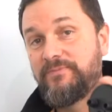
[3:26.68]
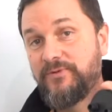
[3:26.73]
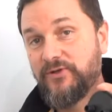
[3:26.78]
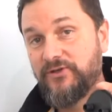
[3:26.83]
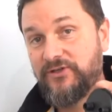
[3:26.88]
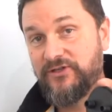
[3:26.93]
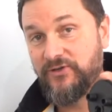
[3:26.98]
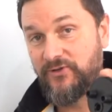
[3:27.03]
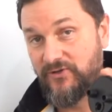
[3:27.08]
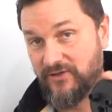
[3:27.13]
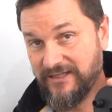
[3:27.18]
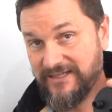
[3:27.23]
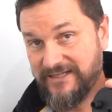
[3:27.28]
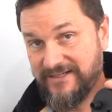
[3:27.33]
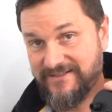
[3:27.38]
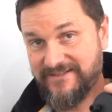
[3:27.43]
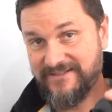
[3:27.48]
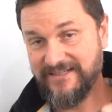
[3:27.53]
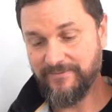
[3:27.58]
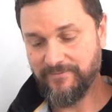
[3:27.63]
building your lid
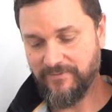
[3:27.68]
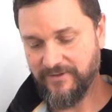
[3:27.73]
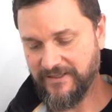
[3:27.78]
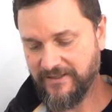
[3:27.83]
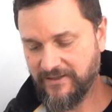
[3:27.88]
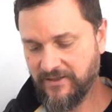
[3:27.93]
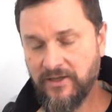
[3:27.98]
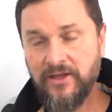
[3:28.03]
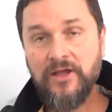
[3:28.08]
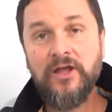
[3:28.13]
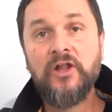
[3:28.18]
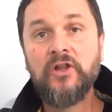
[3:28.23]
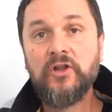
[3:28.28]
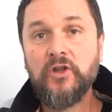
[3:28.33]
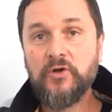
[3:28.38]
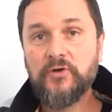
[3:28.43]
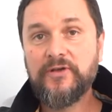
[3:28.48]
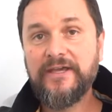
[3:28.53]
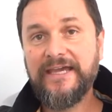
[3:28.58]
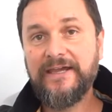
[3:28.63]
assembly.
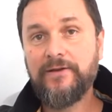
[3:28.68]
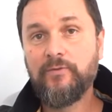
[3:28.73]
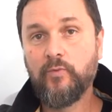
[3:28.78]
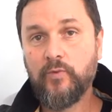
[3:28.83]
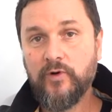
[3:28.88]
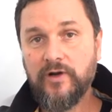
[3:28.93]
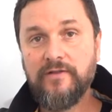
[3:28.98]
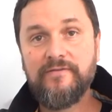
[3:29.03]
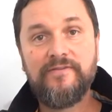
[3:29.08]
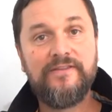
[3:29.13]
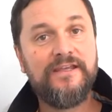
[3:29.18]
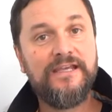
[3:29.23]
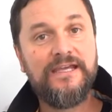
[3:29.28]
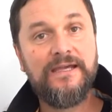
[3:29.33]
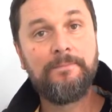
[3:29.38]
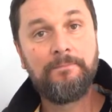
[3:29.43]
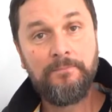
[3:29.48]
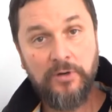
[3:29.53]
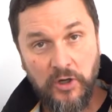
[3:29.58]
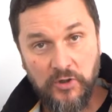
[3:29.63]
Locate one of
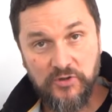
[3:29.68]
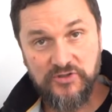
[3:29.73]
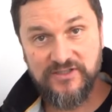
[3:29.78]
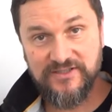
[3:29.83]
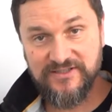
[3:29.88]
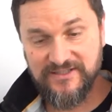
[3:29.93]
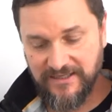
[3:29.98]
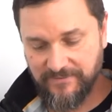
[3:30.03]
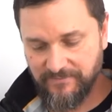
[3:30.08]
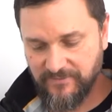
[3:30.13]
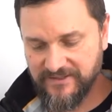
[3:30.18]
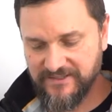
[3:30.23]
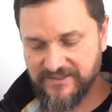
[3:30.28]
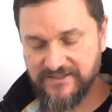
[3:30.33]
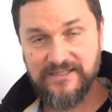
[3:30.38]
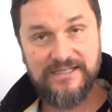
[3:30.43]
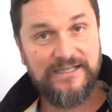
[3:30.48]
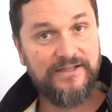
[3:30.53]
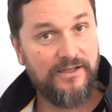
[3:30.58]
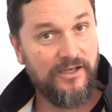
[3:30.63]
the post
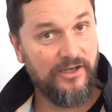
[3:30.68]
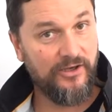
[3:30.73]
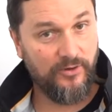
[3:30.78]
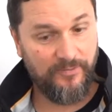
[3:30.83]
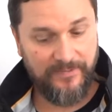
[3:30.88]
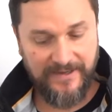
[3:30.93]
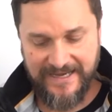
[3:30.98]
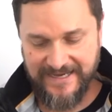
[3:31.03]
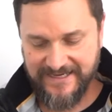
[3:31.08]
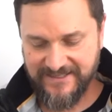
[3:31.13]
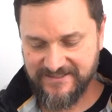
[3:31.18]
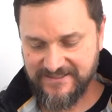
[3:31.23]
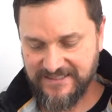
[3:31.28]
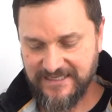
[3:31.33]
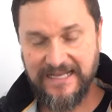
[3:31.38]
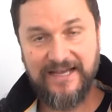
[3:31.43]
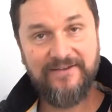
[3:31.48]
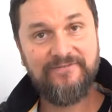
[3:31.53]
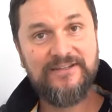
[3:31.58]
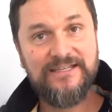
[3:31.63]
assemblies in the little bags
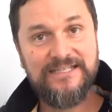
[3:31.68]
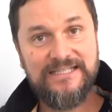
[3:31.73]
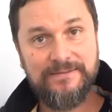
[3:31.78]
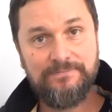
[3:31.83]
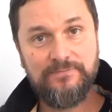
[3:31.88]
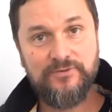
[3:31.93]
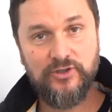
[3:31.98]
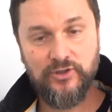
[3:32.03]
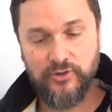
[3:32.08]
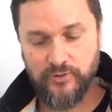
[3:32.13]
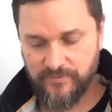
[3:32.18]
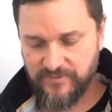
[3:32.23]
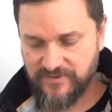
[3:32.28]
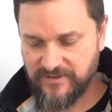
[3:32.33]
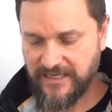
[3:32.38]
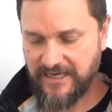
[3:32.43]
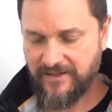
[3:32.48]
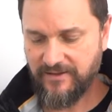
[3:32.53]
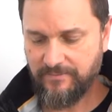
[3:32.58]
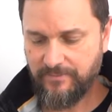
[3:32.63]
that have the dip
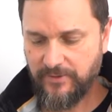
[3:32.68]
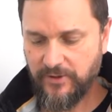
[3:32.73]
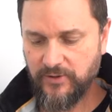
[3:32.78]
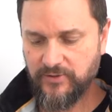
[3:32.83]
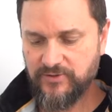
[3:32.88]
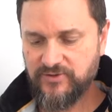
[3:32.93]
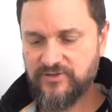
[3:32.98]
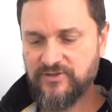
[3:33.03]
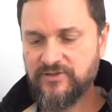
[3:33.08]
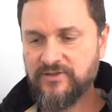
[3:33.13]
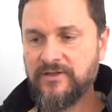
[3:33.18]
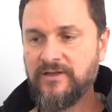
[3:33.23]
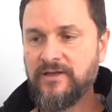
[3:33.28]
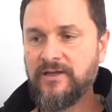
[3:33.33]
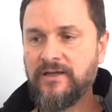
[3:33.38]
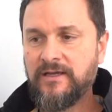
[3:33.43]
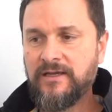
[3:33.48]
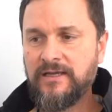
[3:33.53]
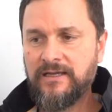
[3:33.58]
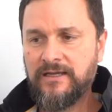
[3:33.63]
tubes and the posts.
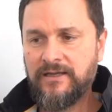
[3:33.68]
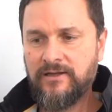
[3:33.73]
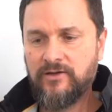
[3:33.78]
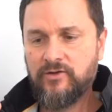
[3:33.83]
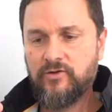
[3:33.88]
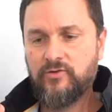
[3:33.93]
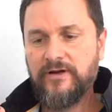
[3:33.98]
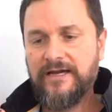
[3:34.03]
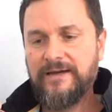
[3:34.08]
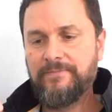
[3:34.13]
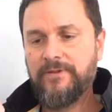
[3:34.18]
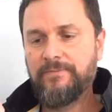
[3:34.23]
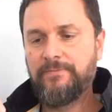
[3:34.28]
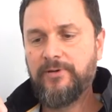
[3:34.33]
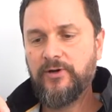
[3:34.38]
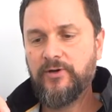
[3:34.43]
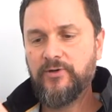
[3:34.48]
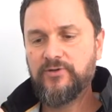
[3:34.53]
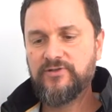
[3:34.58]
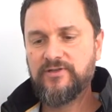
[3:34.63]
Grab the
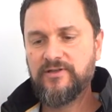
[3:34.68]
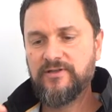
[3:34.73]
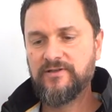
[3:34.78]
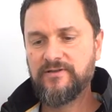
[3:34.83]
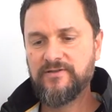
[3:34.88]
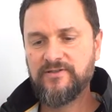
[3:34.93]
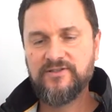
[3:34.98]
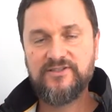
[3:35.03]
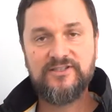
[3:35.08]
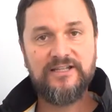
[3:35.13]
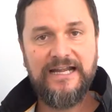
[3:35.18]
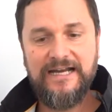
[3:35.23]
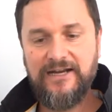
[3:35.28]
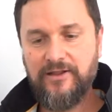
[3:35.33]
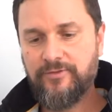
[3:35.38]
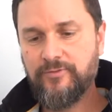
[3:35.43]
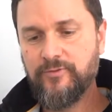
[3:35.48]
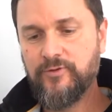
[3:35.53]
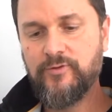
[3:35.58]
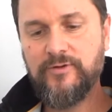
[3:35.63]
post, slide it
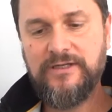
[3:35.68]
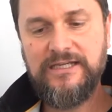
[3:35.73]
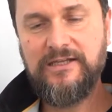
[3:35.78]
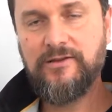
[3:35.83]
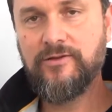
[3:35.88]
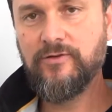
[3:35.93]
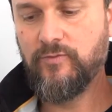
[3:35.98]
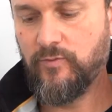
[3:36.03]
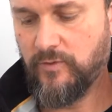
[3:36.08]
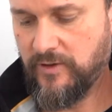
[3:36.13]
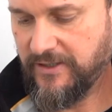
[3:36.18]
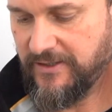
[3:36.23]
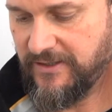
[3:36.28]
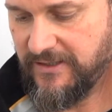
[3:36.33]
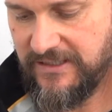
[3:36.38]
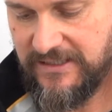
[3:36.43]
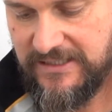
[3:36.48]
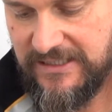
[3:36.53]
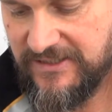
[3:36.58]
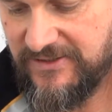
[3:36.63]
through either one,
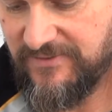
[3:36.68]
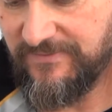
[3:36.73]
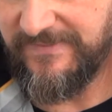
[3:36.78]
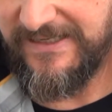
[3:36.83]
it doesn't